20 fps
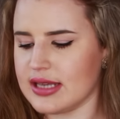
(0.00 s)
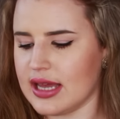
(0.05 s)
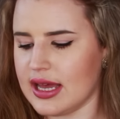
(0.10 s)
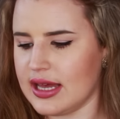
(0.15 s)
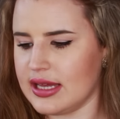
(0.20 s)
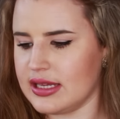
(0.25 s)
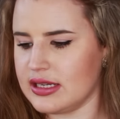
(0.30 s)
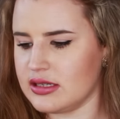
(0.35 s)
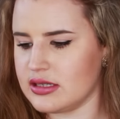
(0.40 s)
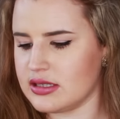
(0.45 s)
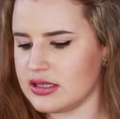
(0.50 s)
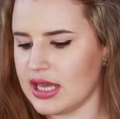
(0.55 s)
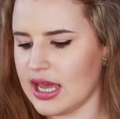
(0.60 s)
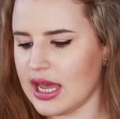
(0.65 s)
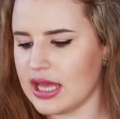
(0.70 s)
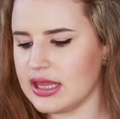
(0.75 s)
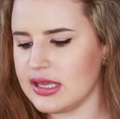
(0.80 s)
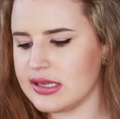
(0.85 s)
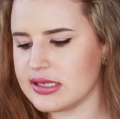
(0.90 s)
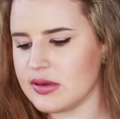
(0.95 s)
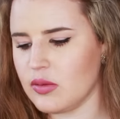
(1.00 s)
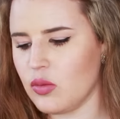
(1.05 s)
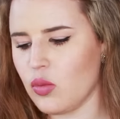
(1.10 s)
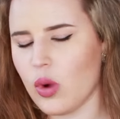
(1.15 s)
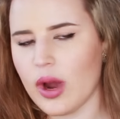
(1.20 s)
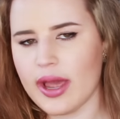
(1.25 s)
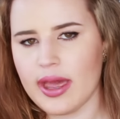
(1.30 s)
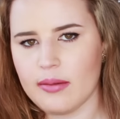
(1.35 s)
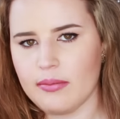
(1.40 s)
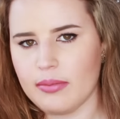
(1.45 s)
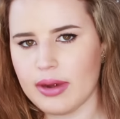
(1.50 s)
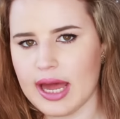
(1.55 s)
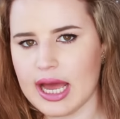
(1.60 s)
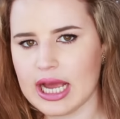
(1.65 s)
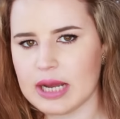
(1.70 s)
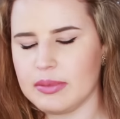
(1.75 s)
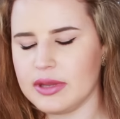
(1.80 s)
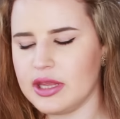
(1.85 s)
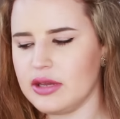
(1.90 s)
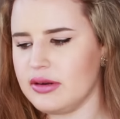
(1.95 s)
And they had these in white and
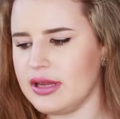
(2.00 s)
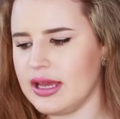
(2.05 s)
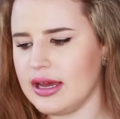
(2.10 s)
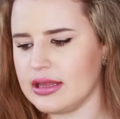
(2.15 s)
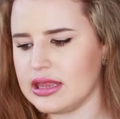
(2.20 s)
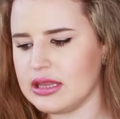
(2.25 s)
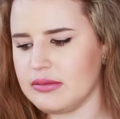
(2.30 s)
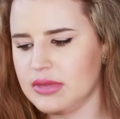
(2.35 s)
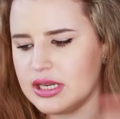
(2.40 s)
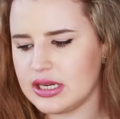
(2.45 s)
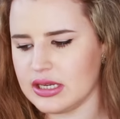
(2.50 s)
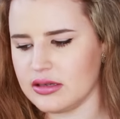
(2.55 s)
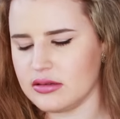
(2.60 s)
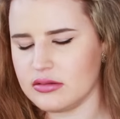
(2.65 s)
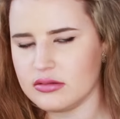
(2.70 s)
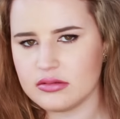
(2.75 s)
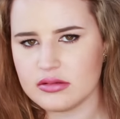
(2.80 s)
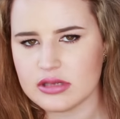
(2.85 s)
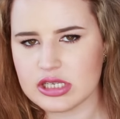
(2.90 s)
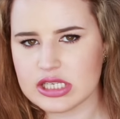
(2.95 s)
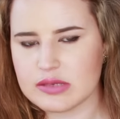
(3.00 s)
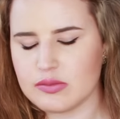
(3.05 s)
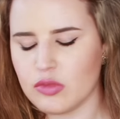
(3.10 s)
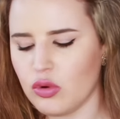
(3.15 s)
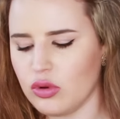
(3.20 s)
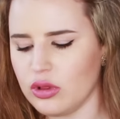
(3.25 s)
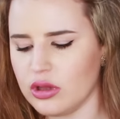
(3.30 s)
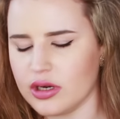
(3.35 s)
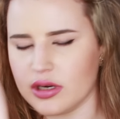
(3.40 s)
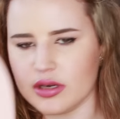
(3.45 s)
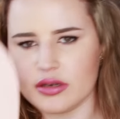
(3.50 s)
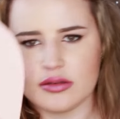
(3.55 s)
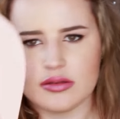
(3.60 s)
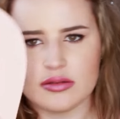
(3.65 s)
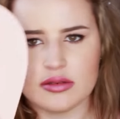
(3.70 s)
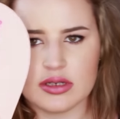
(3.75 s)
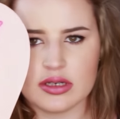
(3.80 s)
black, but they only had them in a smaller